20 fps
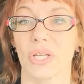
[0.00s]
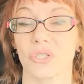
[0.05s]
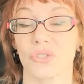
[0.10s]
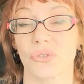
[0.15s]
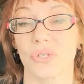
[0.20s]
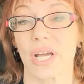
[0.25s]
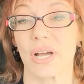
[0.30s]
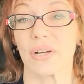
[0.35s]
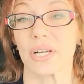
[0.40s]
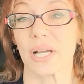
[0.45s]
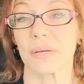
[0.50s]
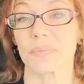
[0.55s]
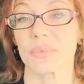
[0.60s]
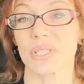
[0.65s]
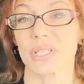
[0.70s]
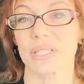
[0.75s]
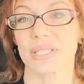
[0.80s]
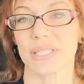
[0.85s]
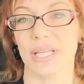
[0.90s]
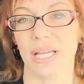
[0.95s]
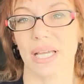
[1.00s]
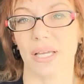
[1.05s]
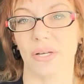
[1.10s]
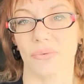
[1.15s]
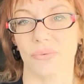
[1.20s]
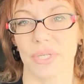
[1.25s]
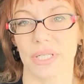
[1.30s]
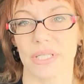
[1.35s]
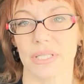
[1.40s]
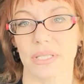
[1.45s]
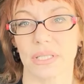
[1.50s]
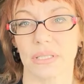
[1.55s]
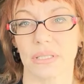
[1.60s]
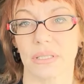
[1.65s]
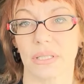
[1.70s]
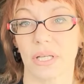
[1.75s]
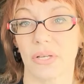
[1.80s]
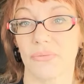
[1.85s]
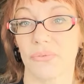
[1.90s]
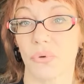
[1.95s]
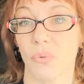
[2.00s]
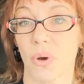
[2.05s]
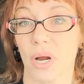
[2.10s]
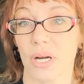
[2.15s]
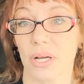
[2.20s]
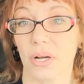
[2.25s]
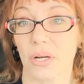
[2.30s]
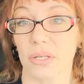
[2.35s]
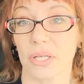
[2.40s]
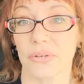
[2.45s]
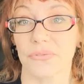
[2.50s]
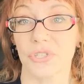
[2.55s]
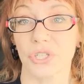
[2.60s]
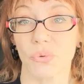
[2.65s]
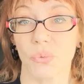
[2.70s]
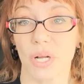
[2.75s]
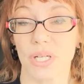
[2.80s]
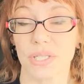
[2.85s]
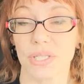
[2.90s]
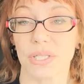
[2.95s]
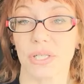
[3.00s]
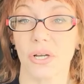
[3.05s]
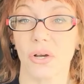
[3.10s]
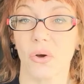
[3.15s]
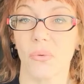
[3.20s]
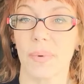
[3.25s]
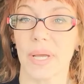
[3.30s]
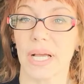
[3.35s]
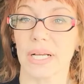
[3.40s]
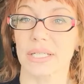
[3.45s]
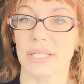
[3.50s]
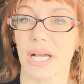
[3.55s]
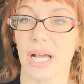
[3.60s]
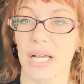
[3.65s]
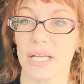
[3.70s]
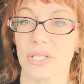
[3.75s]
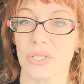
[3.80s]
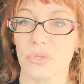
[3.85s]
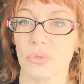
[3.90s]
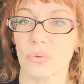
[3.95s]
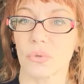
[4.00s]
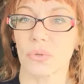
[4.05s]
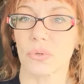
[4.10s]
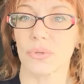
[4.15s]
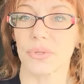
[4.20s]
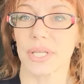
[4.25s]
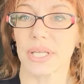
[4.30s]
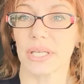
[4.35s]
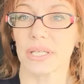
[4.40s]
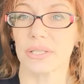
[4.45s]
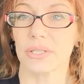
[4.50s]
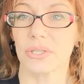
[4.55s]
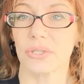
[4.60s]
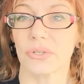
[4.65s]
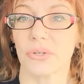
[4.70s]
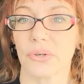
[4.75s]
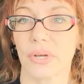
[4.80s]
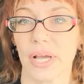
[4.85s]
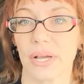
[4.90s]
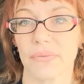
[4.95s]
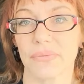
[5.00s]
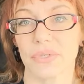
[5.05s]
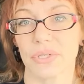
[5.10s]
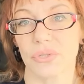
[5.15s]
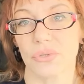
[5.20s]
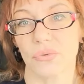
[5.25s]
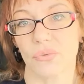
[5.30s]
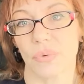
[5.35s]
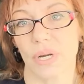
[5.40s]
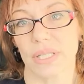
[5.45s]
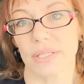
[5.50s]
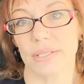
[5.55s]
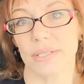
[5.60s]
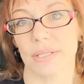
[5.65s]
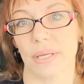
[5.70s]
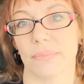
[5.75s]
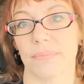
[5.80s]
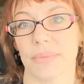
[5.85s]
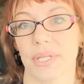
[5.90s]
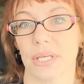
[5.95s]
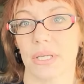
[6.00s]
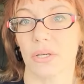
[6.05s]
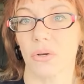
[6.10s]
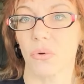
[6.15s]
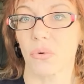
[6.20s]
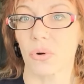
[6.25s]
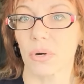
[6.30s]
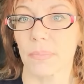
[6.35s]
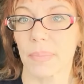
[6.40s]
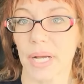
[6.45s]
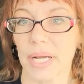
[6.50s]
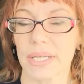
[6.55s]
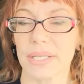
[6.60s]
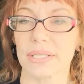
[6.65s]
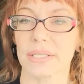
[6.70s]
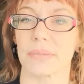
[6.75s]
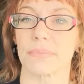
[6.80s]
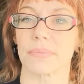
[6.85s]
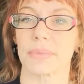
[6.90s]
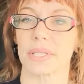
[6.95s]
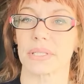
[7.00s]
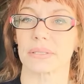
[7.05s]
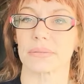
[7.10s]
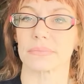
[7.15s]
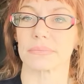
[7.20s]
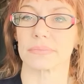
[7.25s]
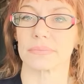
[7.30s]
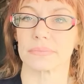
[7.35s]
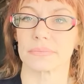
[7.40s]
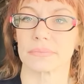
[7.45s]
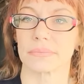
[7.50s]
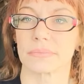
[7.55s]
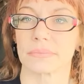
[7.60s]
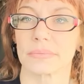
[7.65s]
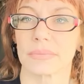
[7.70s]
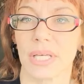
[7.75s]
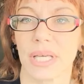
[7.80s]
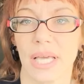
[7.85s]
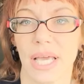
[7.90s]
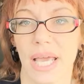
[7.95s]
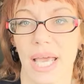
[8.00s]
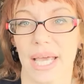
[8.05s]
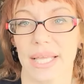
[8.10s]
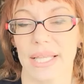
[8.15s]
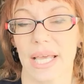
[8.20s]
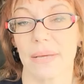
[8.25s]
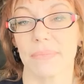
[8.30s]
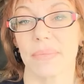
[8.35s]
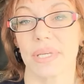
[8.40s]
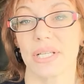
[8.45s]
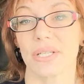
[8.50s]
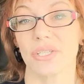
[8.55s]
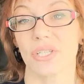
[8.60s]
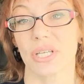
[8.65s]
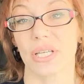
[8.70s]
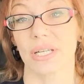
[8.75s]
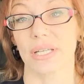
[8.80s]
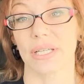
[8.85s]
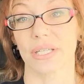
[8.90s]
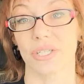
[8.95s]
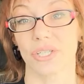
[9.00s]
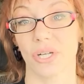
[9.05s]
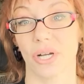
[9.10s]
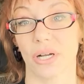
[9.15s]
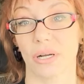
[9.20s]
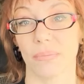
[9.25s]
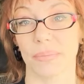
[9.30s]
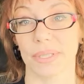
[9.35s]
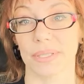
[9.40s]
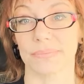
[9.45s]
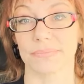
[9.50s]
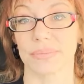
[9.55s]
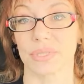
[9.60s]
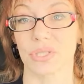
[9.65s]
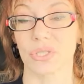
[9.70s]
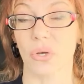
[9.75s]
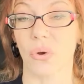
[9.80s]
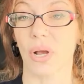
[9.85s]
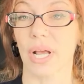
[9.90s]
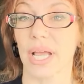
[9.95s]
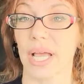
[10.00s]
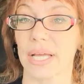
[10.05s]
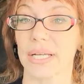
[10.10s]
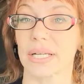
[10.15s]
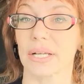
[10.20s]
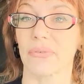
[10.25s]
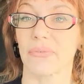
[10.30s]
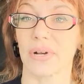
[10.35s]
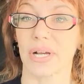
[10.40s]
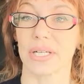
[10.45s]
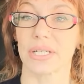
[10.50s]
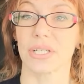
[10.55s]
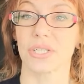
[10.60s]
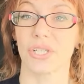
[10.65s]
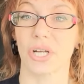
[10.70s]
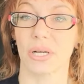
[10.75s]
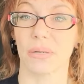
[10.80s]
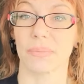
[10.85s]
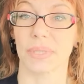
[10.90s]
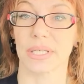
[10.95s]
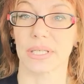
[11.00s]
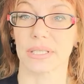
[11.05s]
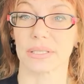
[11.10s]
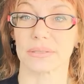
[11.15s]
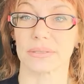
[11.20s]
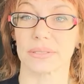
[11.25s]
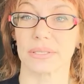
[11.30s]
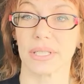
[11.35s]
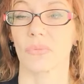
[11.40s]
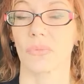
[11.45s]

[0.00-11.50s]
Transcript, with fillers: So now comes the second reason. If you want to, if she wants to go back to high school, then you have to rent something or buy something. And that means getting a job. So I had to find a job again.